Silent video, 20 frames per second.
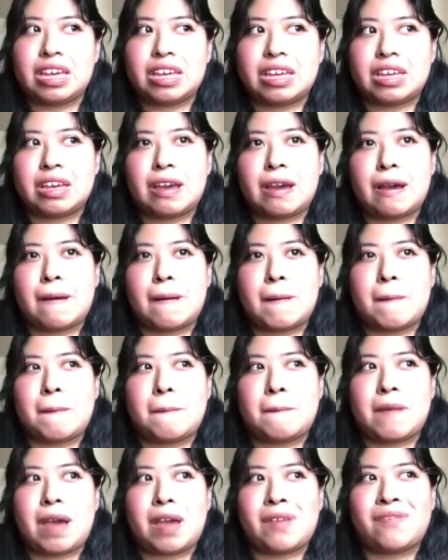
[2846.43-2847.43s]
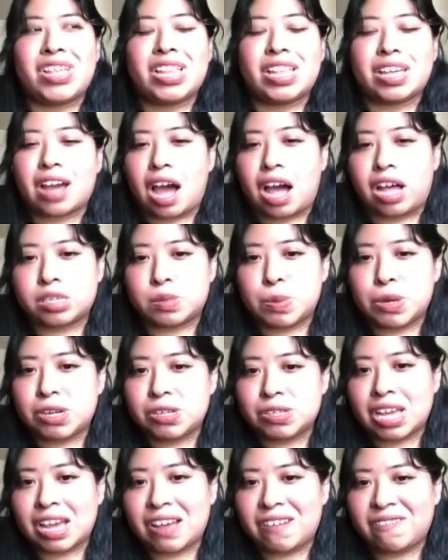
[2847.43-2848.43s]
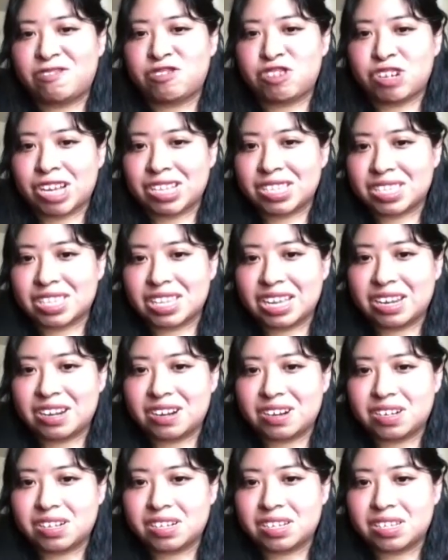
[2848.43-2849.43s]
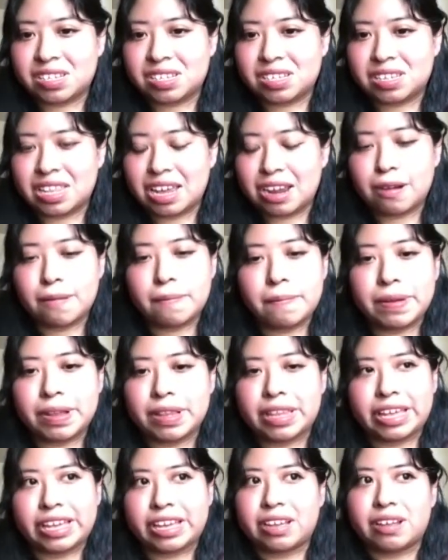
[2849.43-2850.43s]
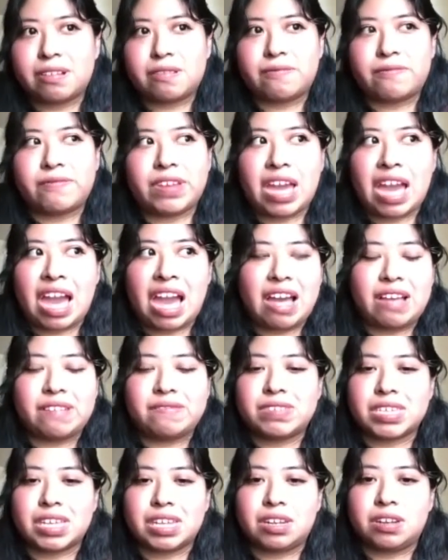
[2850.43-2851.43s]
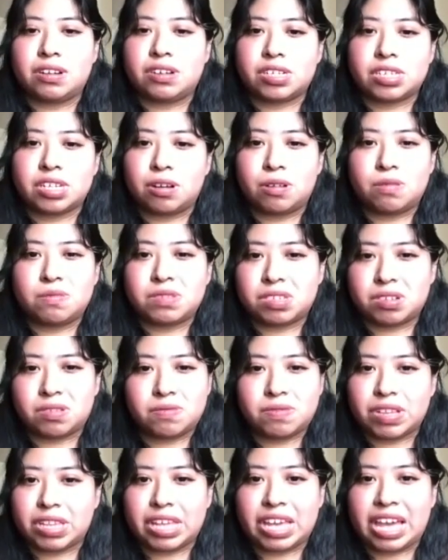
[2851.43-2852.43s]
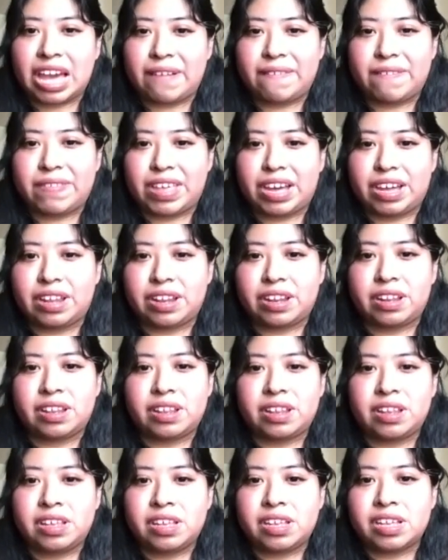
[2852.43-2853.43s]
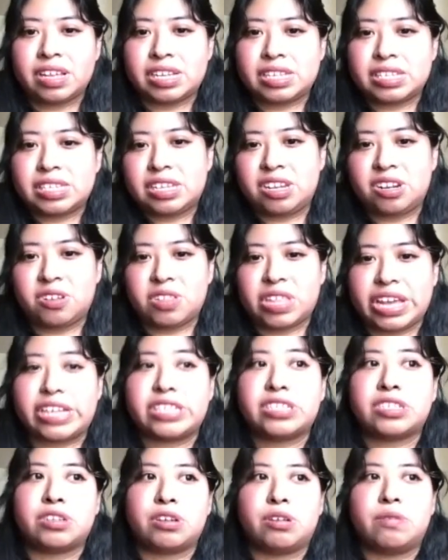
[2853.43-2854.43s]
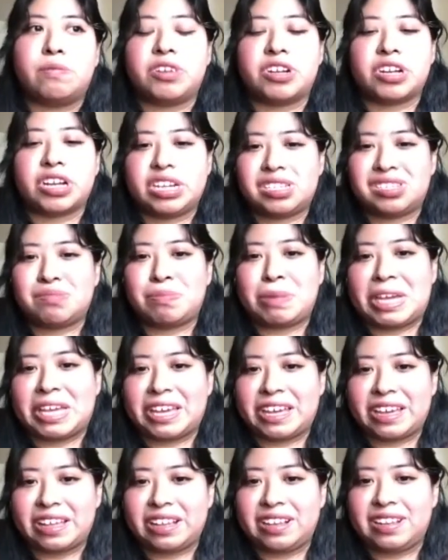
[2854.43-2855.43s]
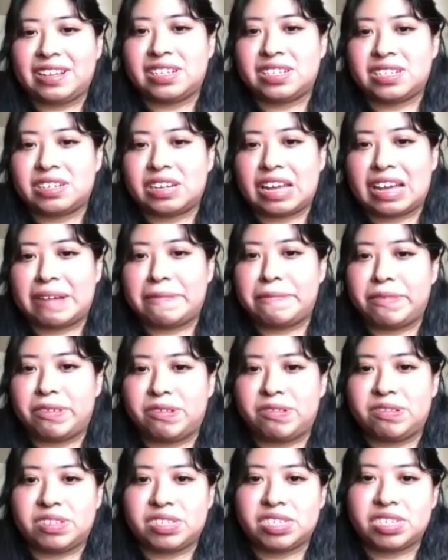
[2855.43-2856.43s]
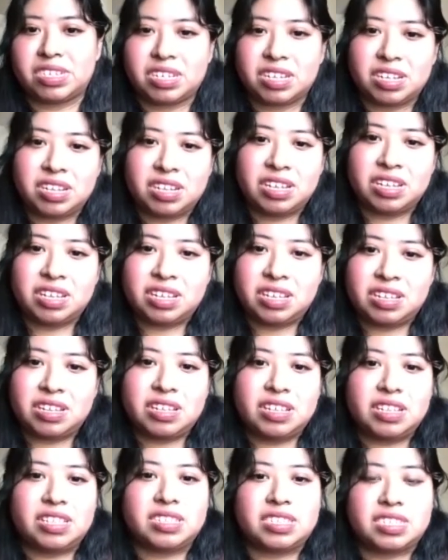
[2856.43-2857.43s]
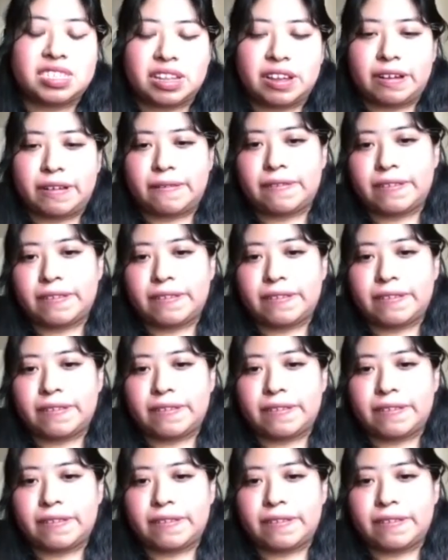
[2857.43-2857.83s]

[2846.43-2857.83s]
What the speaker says: I feel like hospitals have translators there, but like rehabs and nursing homes don't really have that, because you know, they assume you're going to speak English at most and stuff.